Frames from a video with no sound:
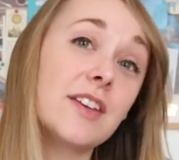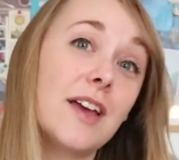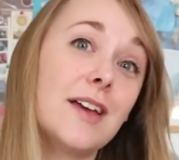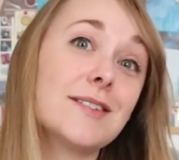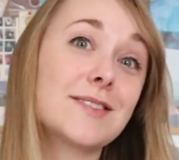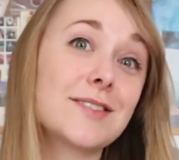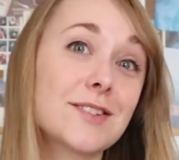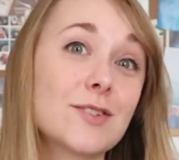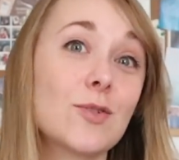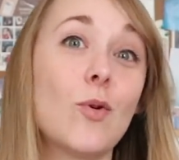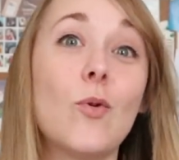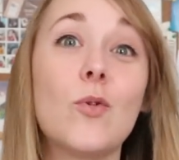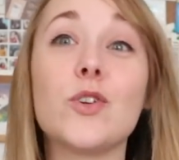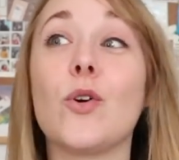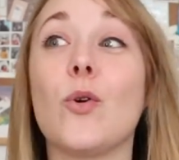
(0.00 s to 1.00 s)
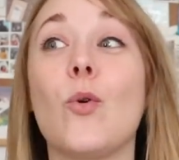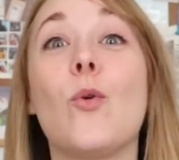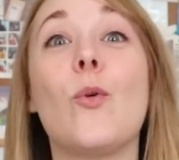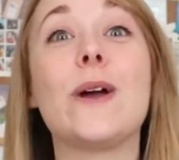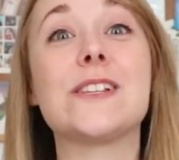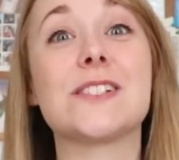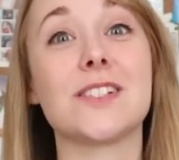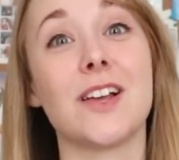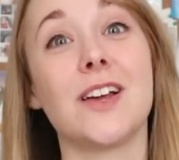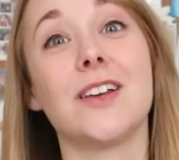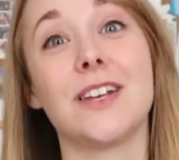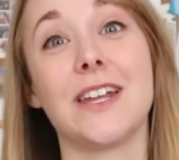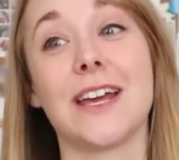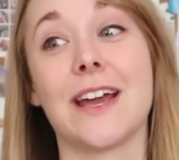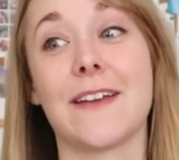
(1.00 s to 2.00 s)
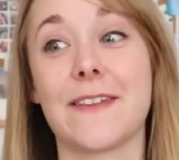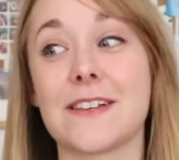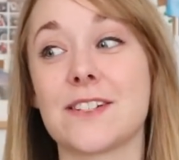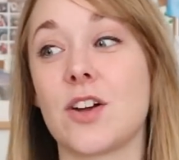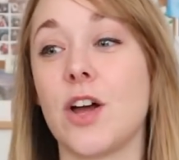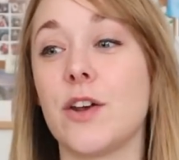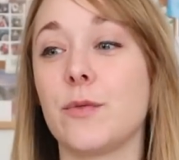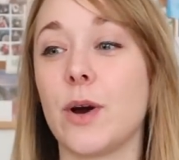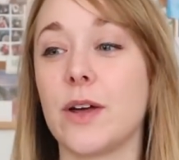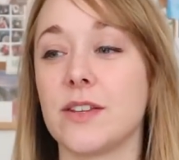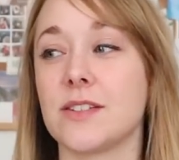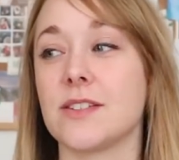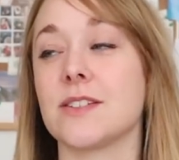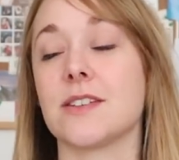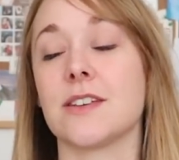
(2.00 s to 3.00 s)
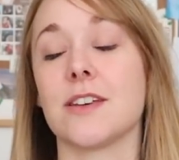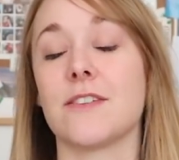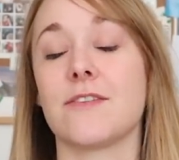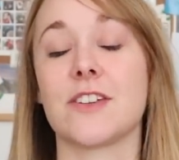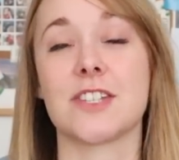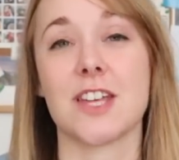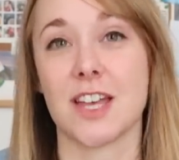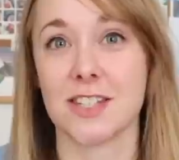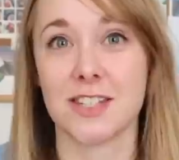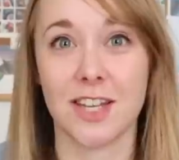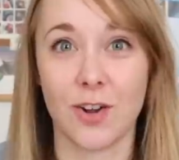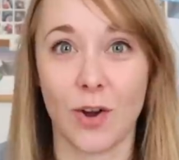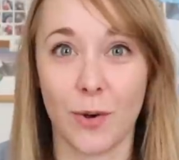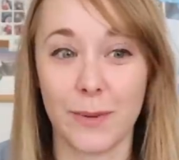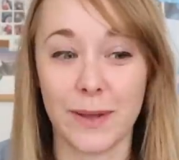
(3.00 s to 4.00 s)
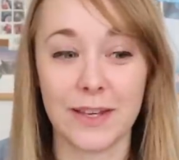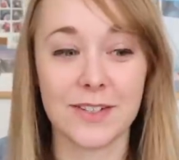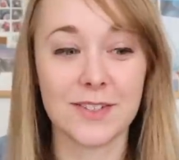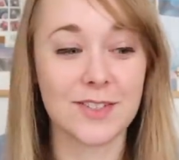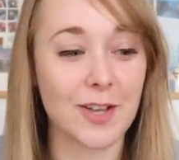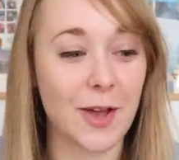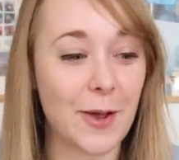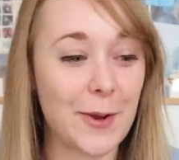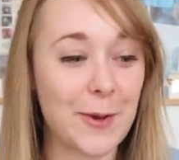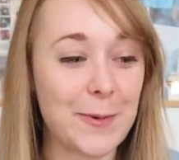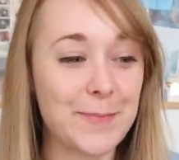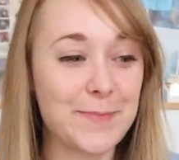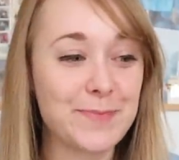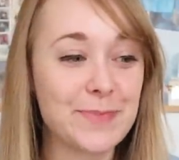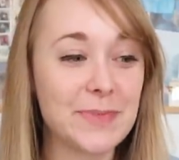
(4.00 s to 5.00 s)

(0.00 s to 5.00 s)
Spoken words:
It's all, you're always learning, and that's kind of why this is a fantastic hobby. So